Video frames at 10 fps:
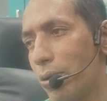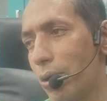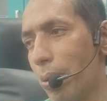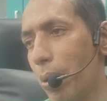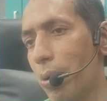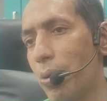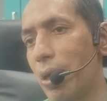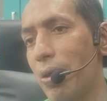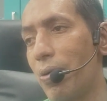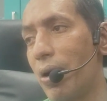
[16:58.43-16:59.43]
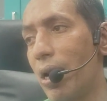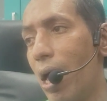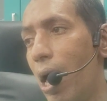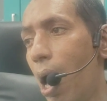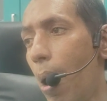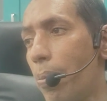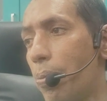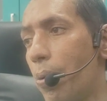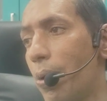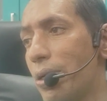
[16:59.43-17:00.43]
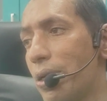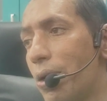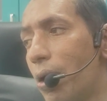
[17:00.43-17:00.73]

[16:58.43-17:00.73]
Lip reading: So I am not using the word upwards or